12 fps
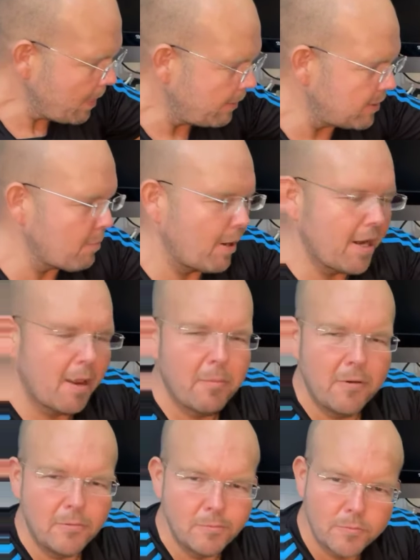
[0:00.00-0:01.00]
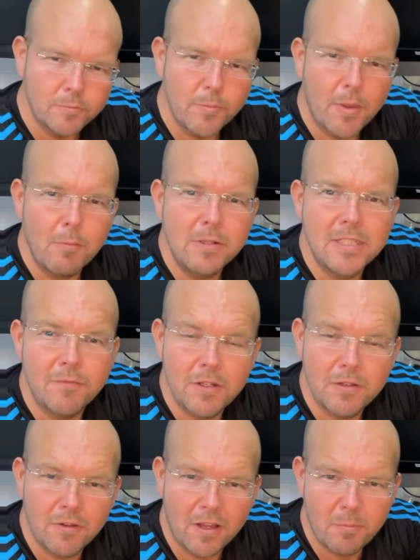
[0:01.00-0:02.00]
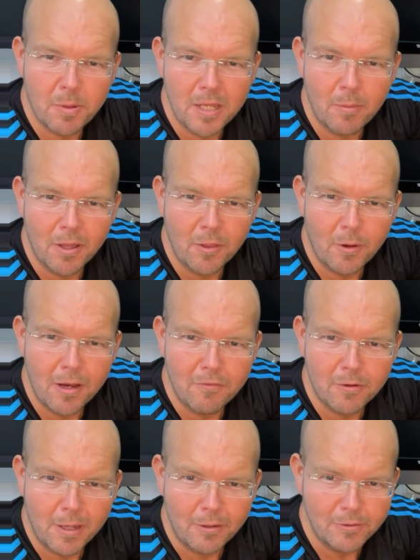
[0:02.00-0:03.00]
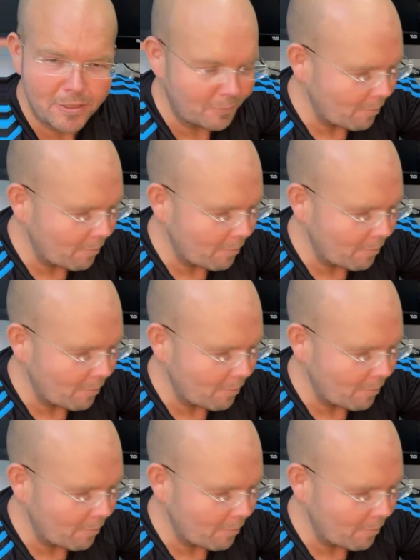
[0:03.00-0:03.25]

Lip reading: This pineapple was 75p, by the way, from Aldi.